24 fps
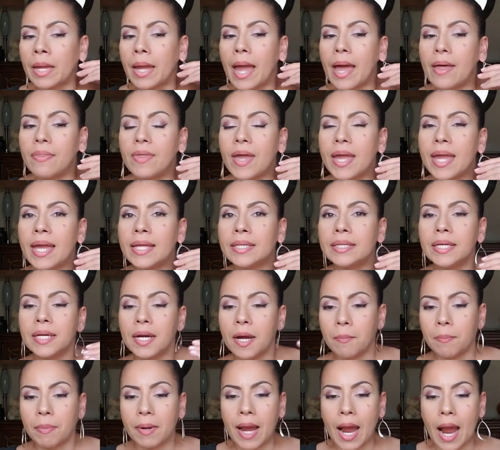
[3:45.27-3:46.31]
And they ended
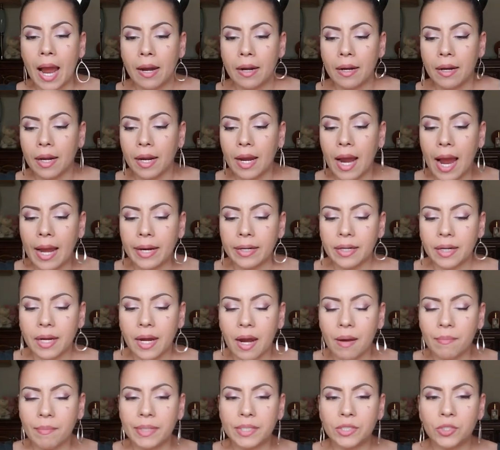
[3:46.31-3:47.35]
up kind of
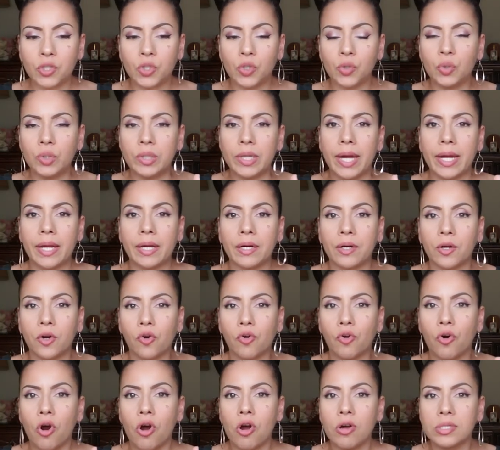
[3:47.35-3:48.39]
coming to like a
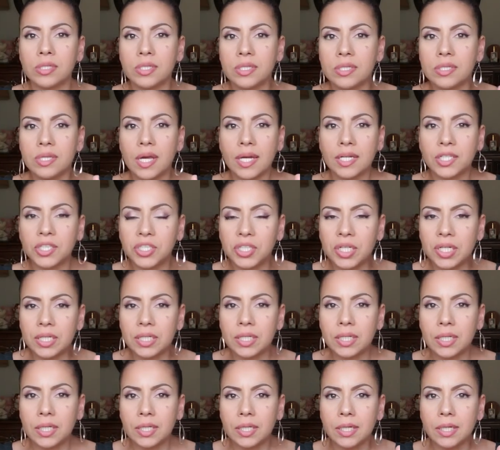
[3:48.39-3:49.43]
cross
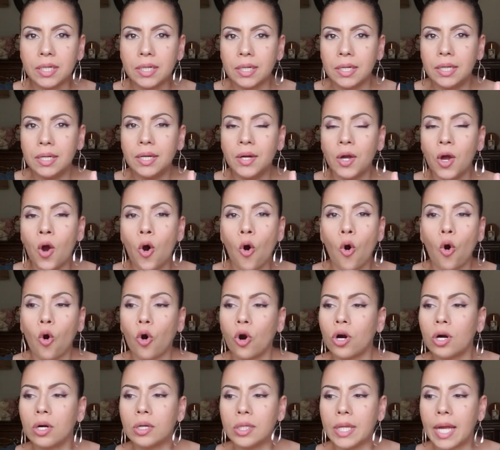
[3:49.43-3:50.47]
section
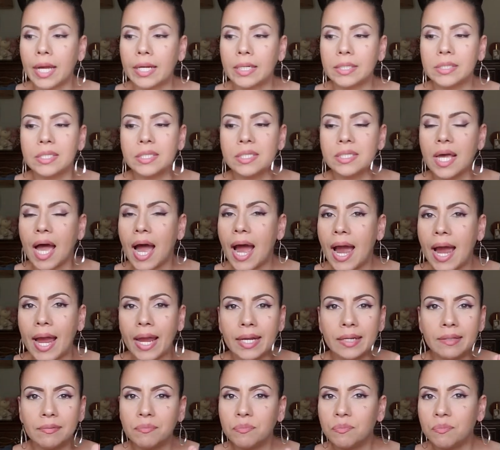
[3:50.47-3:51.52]
or like a
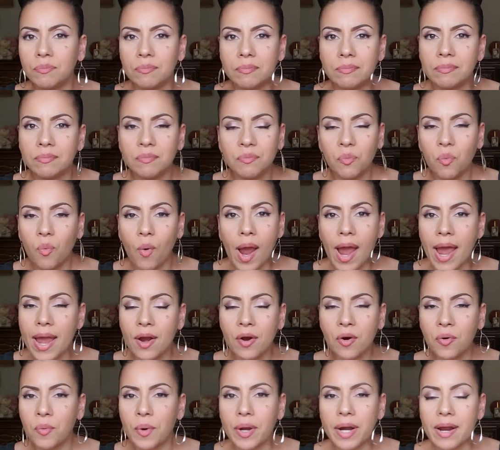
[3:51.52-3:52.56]
side way
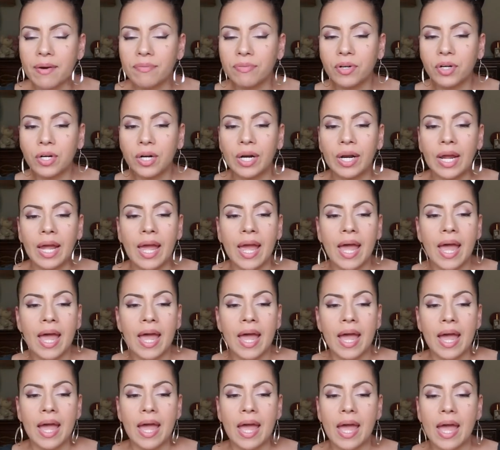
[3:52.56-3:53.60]
or whatever.
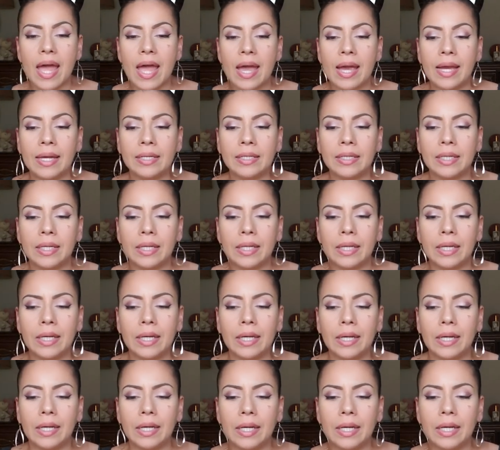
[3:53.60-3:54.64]
And
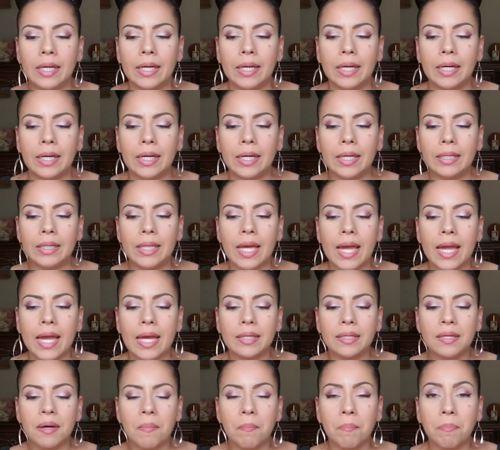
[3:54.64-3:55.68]
they
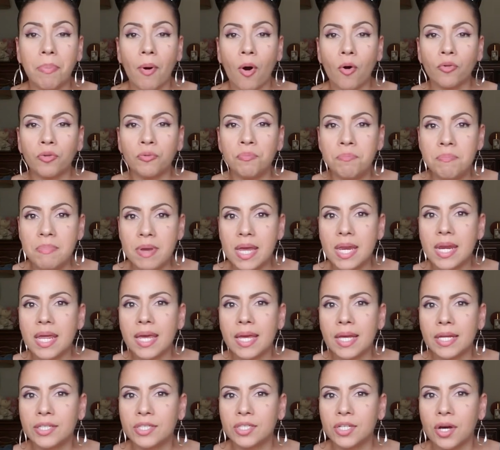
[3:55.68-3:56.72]
end up both meeting
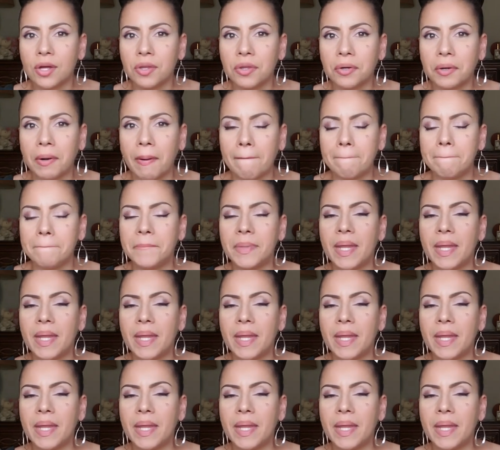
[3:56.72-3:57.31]
each other.